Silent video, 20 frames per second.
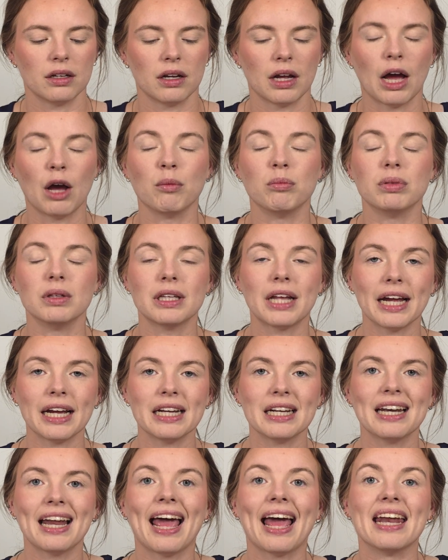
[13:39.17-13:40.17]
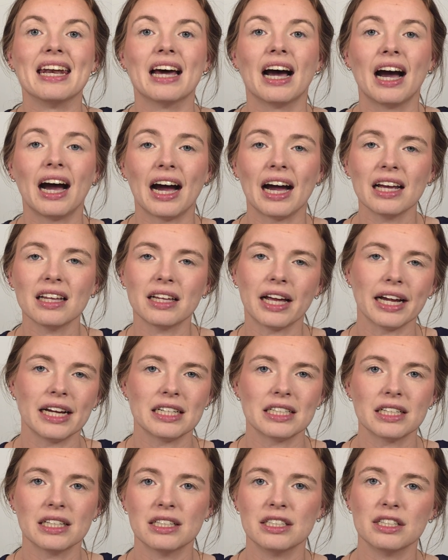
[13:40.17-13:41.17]
help lighten and
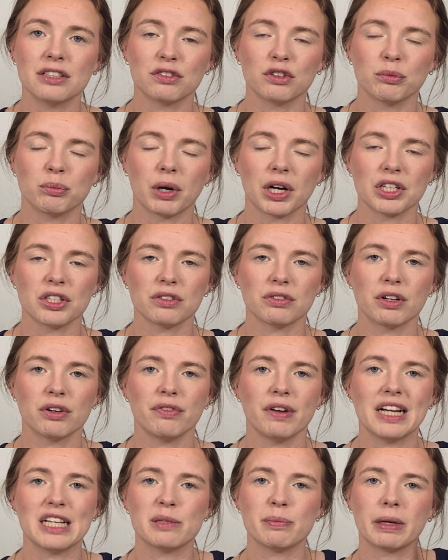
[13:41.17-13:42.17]
highlight different parts of our face.